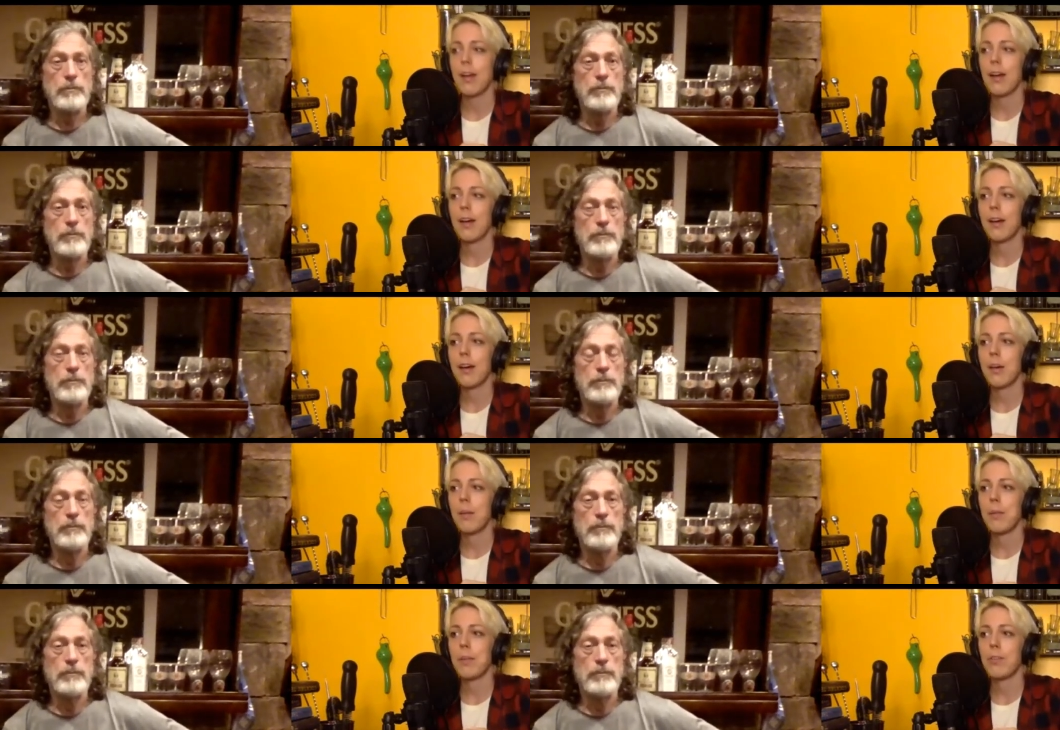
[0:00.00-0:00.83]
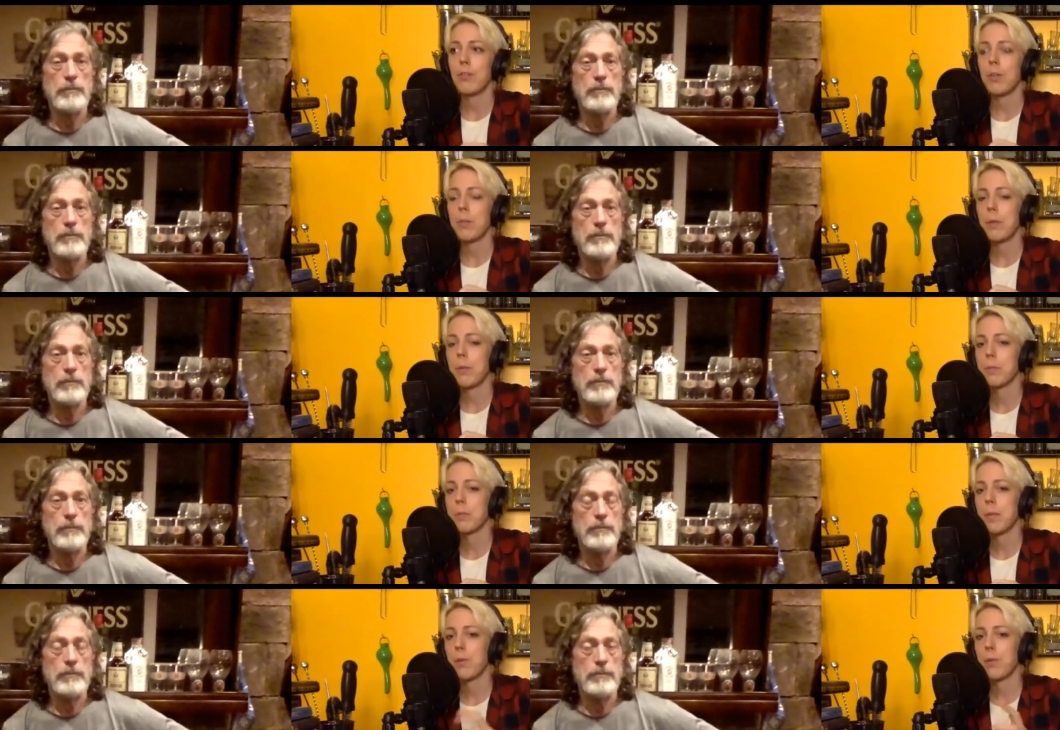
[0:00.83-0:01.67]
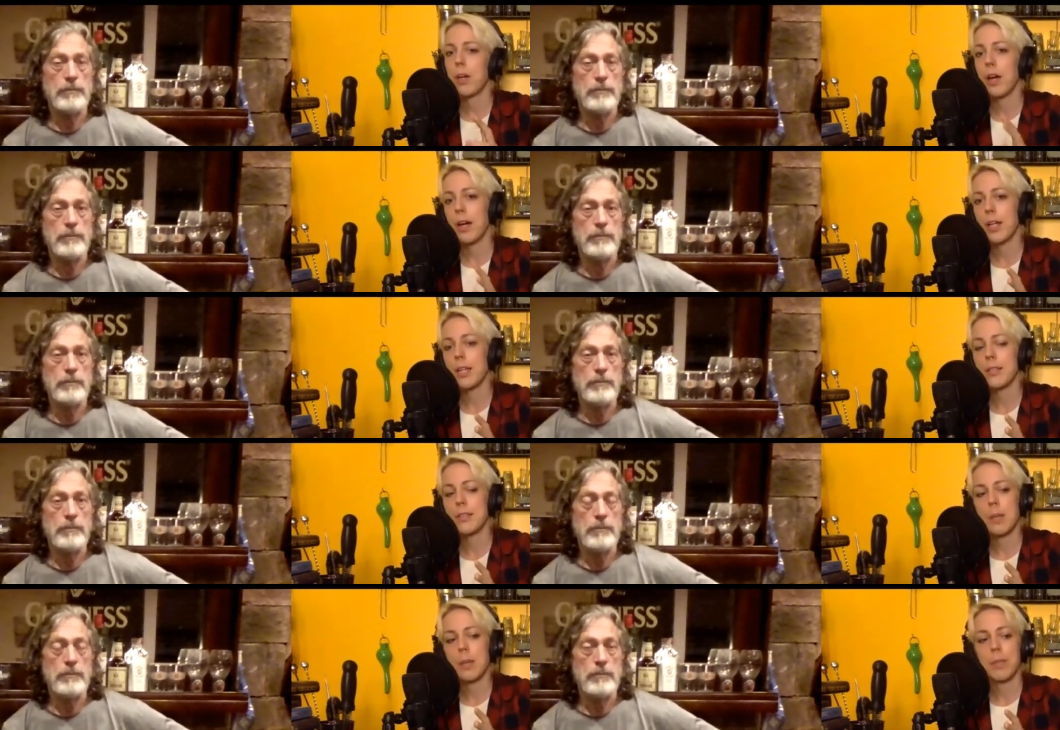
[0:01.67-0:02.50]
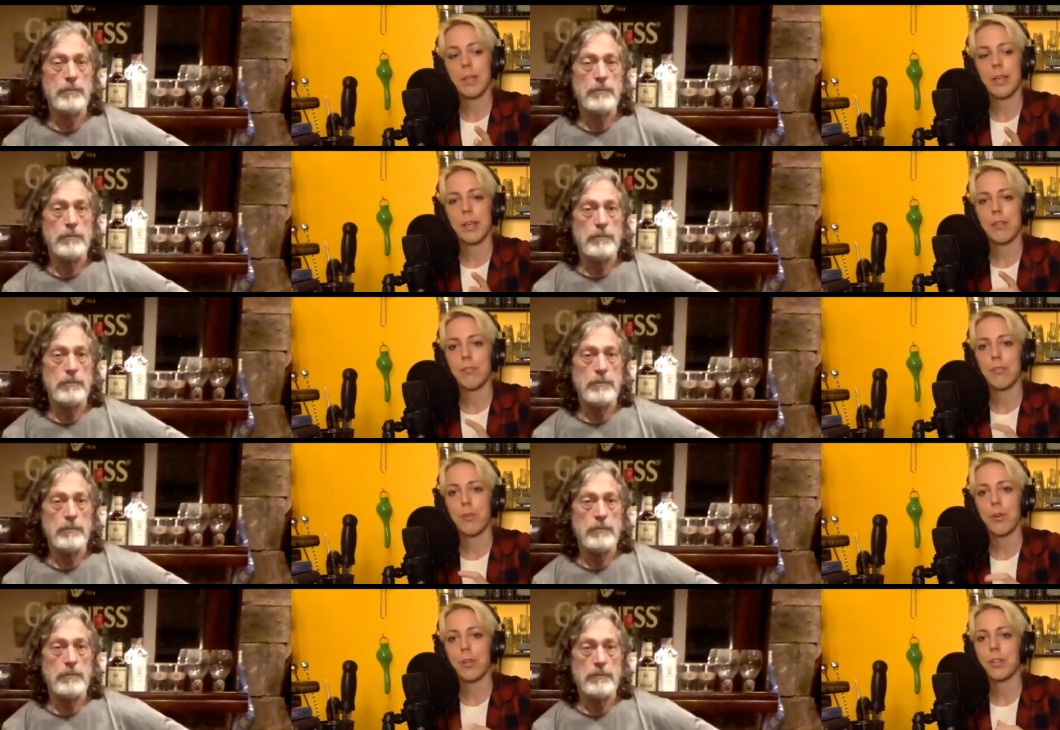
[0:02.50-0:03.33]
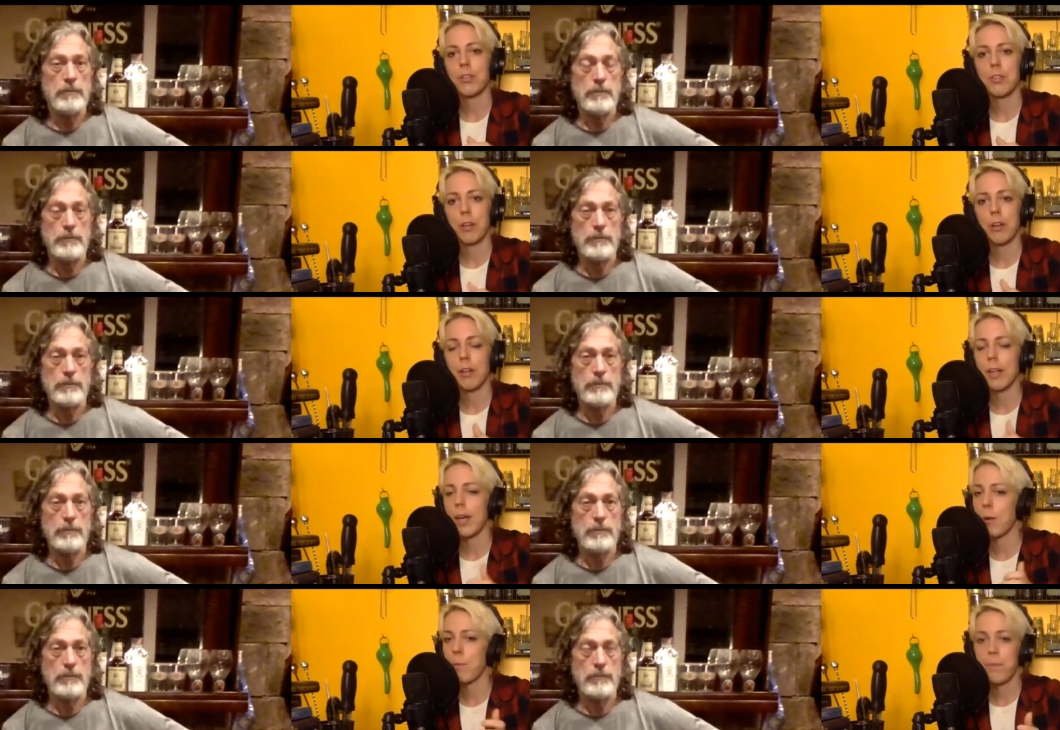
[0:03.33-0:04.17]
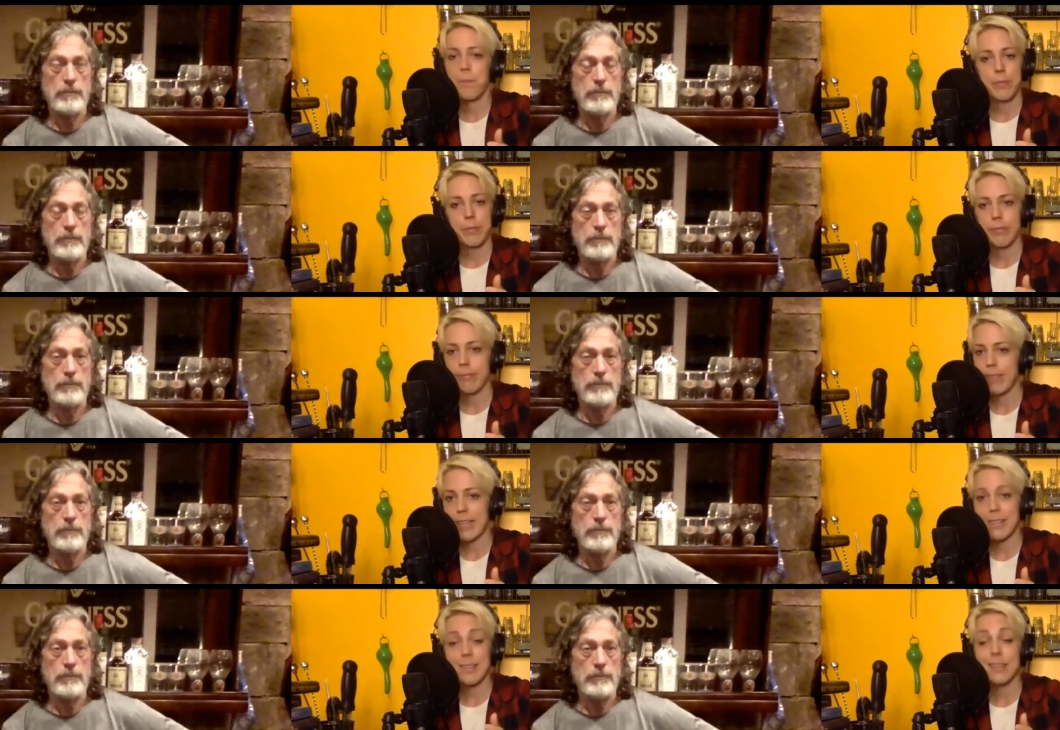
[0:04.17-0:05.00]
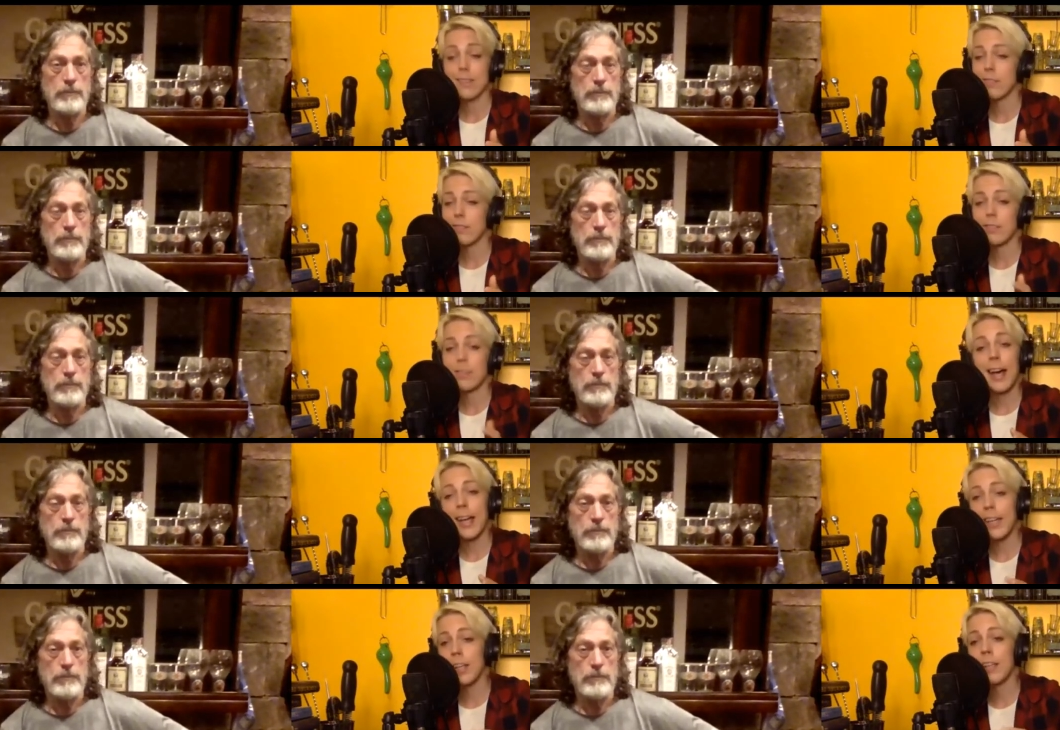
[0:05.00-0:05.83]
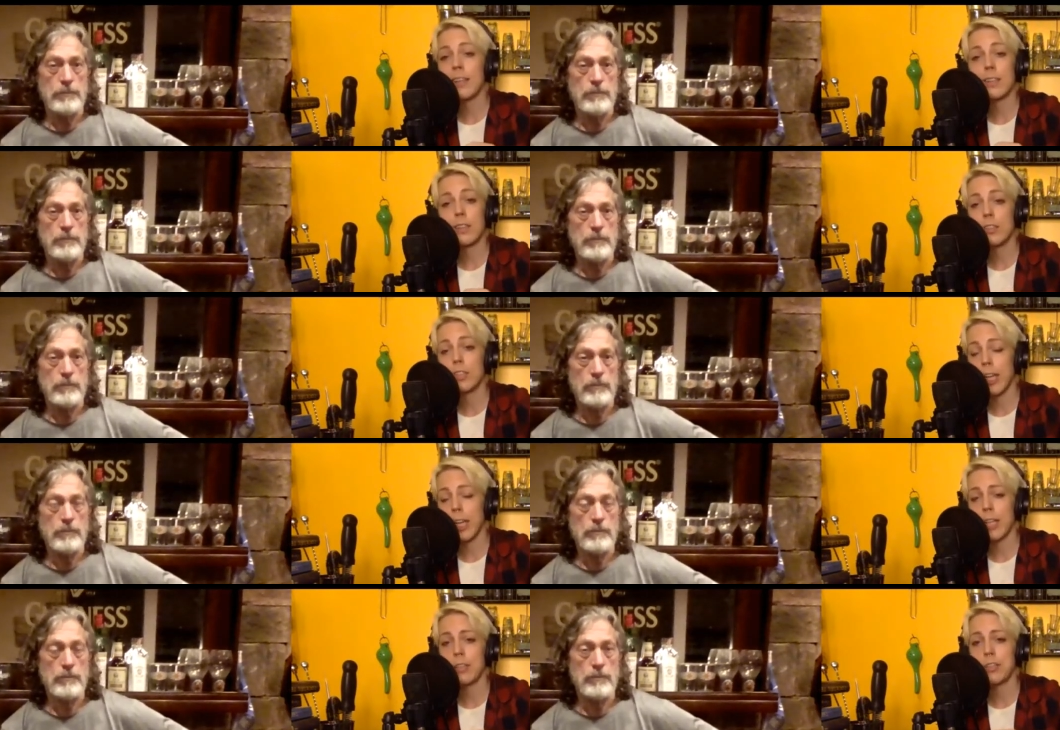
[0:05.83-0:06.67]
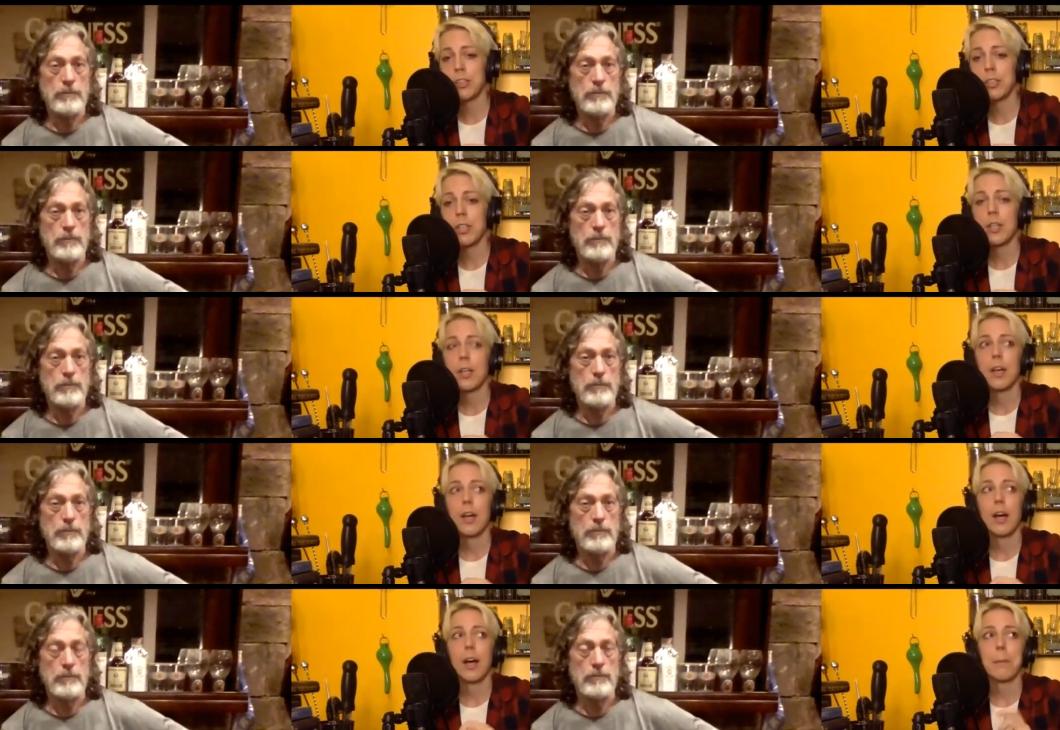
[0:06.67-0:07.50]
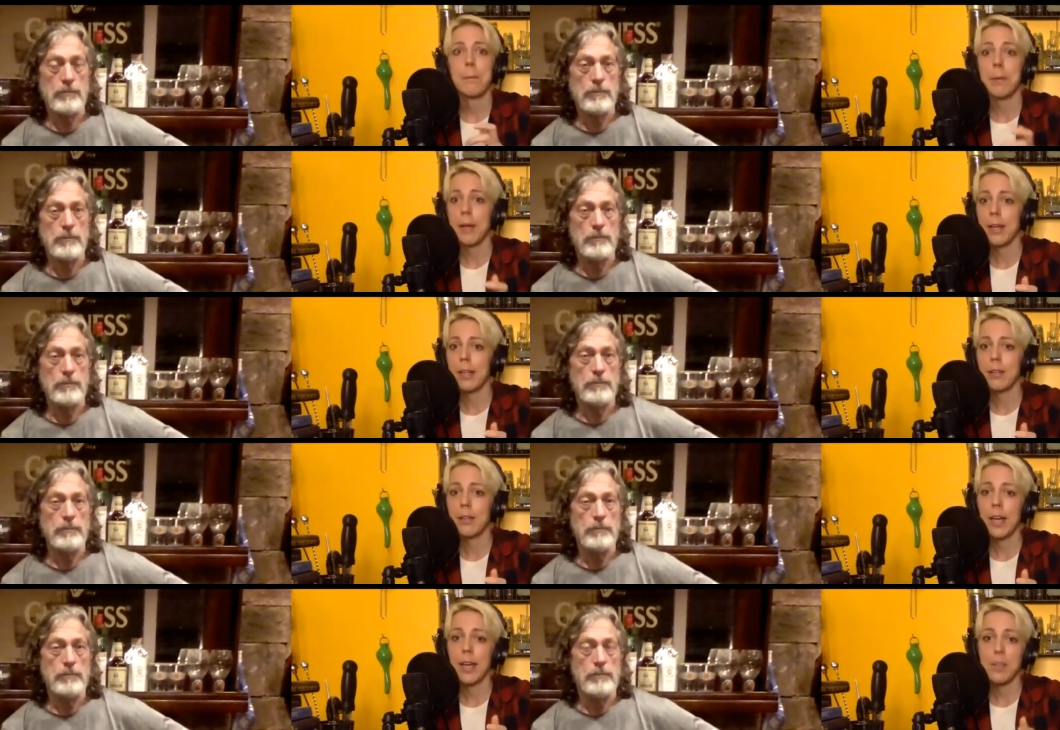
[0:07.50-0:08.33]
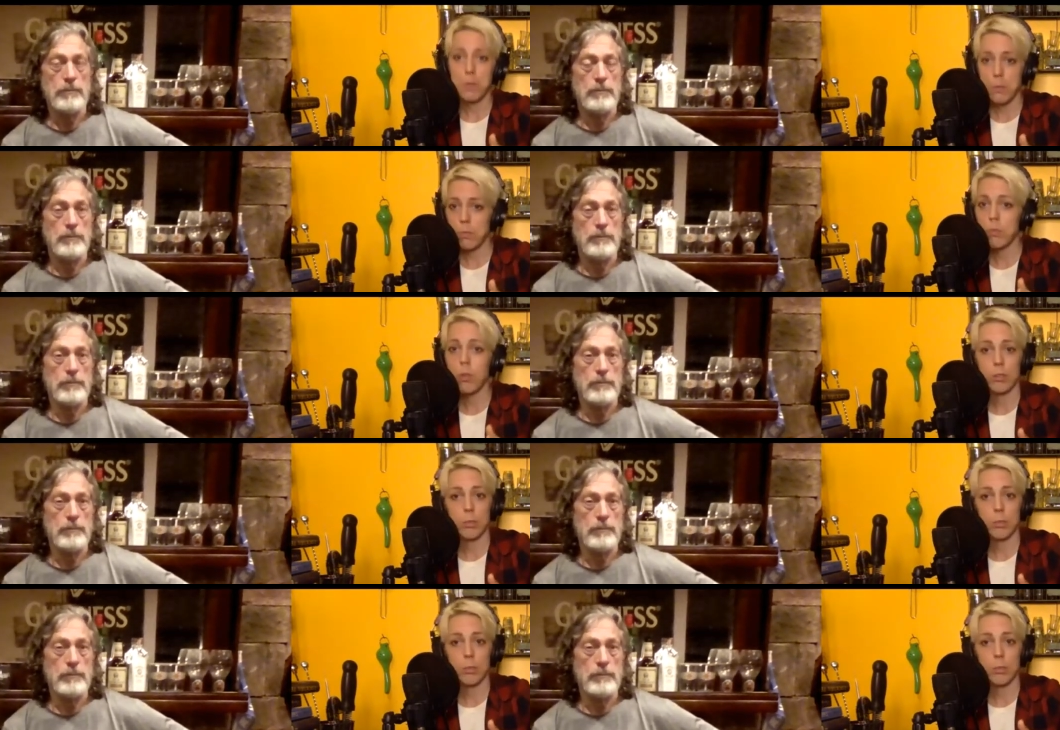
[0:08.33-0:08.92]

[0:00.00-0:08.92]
Speaker 1: uh, a mint julep that was made with honey subbed in for the sugar. Now that is a tiny little change, uh, but as we talked